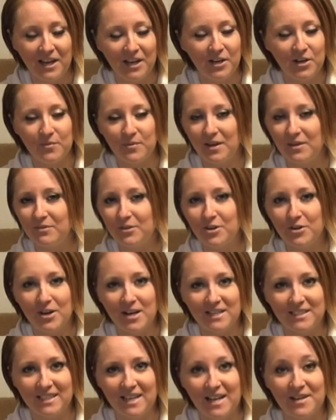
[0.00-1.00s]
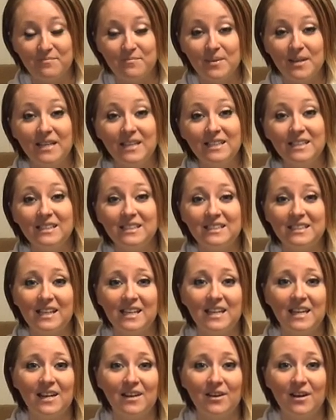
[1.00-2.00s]
I hope you have a great day. Peace.
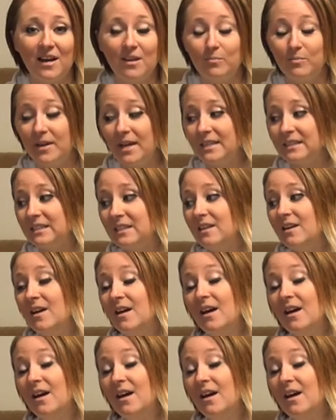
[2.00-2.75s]
Take care. God bless.